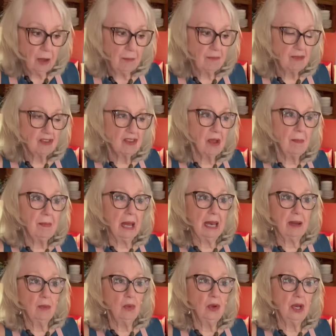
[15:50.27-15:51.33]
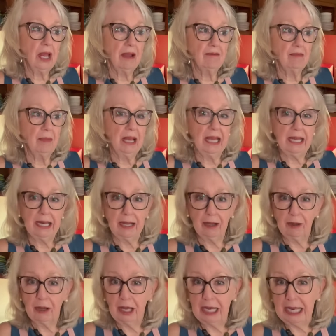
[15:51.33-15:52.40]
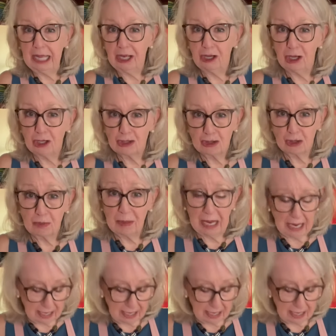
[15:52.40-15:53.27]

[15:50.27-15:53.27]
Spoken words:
Somebody would have made an egg custard pie.